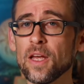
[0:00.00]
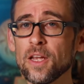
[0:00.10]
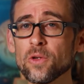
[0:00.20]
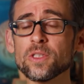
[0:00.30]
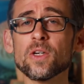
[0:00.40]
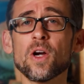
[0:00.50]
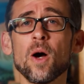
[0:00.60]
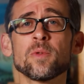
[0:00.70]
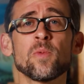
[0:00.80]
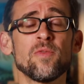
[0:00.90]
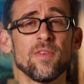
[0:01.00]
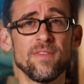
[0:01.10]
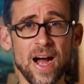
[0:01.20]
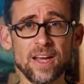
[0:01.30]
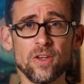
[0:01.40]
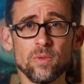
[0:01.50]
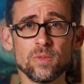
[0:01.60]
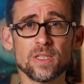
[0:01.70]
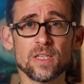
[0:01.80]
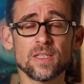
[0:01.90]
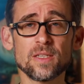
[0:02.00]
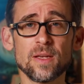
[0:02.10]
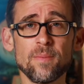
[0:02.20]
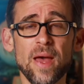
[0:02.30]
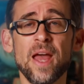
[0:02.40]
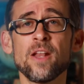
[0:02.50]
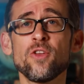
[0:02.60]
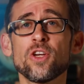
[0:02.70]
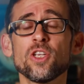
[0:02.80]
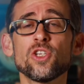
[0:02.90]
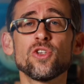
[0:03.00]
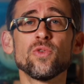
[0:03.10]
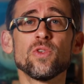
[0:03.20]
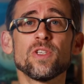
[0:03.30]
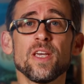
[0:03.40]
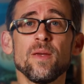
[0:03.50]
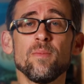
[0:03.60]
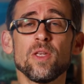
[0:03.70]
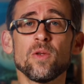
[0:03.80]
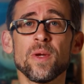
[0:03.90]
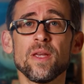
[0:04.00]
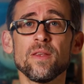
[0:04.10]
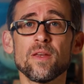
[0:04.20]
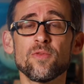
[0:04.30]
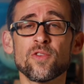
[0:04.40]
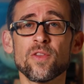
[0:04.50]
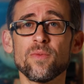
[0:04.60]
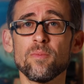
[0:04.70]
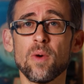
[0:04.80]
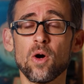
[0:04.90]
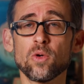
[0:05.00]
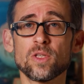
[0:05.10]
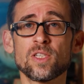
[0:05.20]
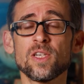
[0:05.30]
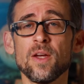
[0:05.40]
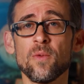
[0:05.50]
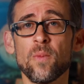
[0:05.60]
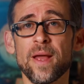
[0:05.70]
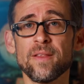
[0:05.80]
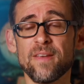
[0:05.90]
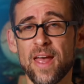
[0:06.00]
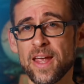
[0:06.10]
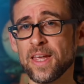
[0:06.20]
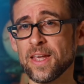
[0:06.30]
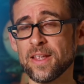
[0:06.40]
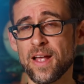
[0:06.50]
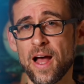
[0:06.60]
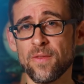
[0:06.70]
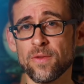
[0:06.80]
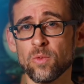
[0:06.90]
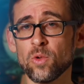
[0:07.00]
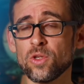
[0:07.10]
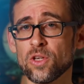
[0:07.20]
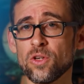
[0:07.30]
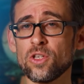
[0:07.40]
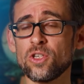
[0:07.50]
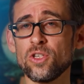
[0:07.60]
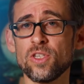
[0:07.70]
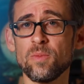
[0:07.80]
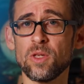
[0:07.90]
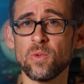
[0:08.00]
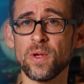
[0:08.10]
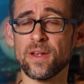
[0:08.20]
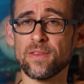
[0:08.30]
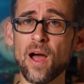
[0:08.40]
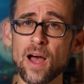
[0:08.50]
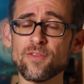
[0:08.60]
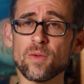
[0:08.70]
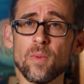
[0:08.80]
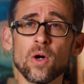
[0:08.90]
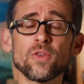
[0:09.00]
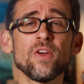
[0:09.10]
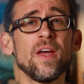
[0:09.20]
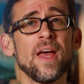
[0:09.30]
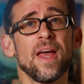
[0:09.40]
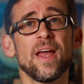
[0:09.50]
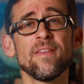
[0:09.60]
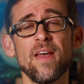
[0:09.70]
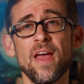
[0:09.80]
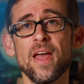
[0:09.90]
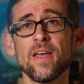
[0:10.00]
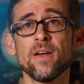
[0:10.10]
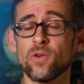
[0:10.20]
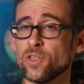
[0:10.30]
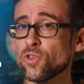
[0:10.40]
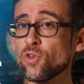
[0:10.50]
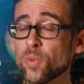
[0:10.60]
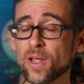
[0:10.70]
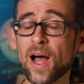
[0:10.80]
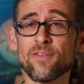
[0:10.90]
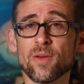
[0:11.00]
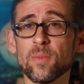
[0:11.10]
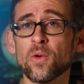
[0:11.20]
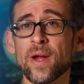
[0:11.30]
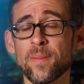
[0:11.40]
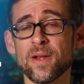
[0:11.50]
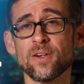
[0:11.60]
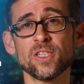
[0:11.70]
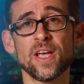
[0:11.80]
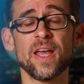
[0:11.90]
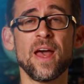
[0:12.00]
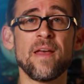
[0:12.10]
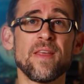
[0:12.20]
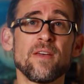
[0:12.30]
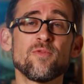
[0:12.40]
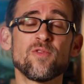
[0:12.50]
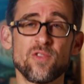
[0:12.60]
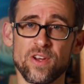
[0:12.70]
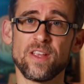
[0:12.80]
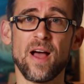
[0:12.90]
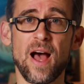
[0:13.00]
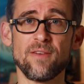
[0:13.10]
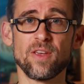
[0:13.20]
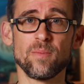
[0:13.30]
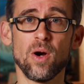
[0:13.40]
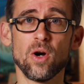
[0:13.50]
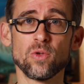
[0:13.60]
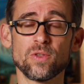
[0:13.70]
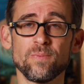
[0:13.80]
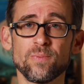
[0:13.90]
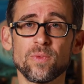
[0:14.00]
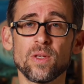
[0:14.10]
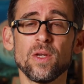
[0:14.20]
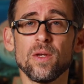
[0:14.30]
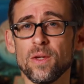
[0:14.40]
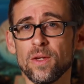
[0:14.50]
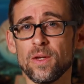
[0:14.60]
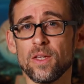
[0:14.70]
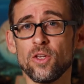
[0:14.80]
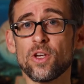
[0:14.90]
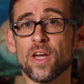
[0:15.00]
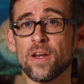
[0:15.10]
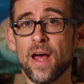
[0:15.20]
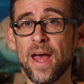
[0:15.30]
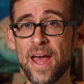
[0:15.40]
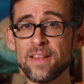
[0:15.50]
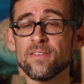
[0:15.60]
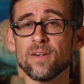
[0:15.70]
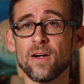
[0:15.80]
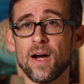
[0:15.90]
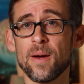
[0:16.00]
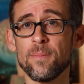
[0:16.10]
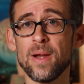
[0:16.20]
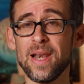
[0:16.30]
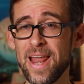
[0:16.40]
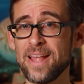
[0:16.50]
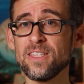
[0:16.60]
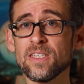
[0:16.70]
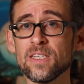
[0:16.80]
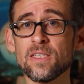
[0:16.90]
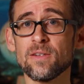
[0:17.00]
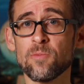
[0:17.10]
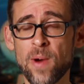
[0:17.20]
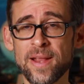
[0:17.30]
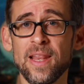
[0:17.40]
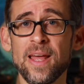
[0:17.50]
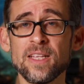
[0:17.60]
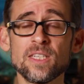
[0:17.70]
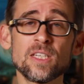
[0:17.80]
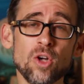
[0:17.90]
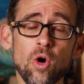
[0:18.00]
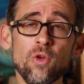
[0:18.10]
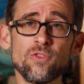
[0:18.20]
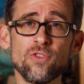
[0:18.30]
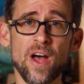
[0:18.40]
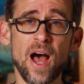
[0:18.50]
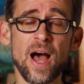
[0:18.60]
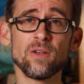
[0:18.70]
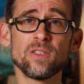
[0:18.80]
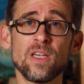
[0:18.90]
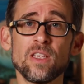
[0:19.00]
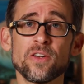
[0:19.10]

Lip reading: It also comes with a vacuum system, and you can choose in between different modes when taking it underwater. You can choose in between a diving mode and a scuba diving mode, I better say, and a free diving mode. You can add lenses, wet lenses, onto the housing.